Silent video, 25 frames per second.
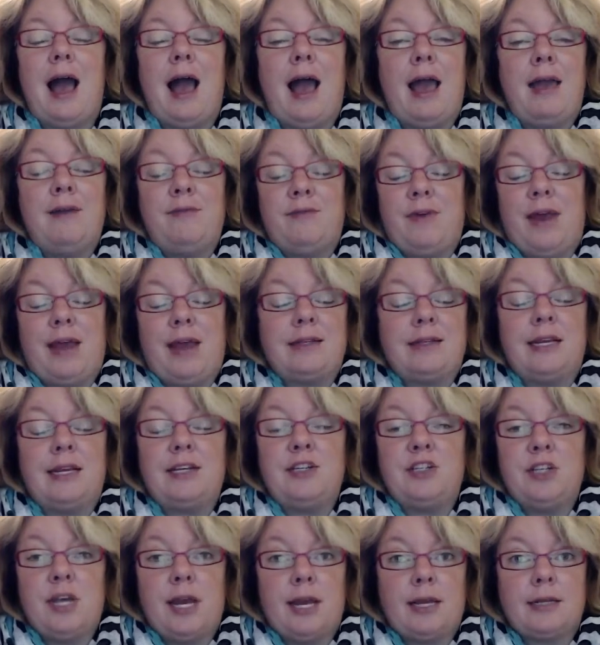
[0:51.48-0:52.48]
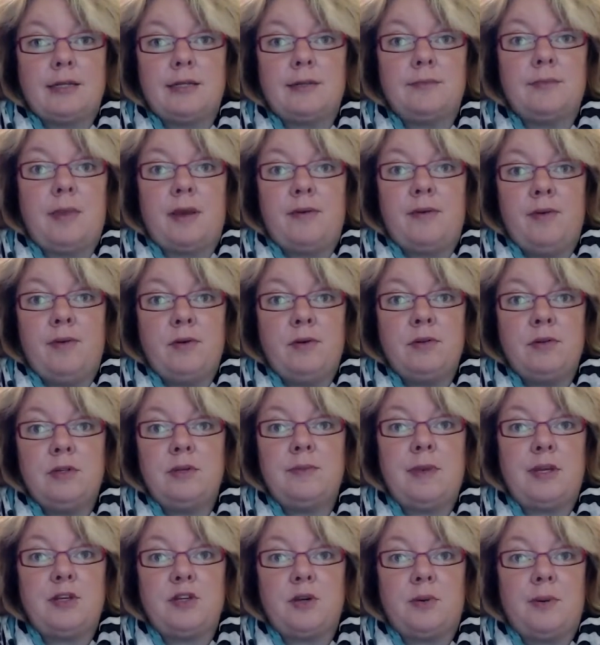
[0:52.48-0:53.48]
In fact, I checked my phone to
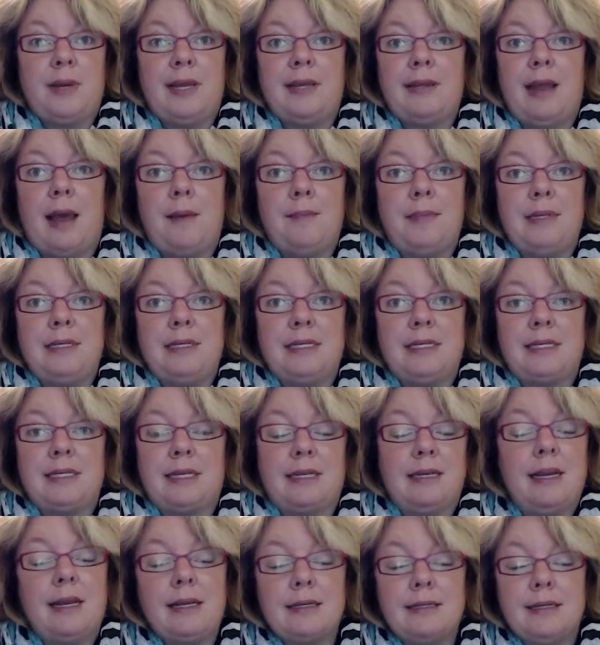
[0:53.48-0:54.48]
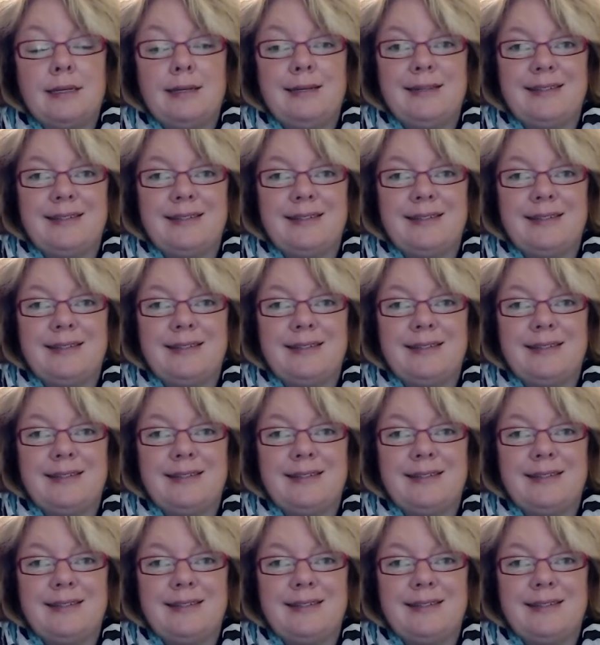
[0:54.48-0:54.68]
make sure we had not been disconnected.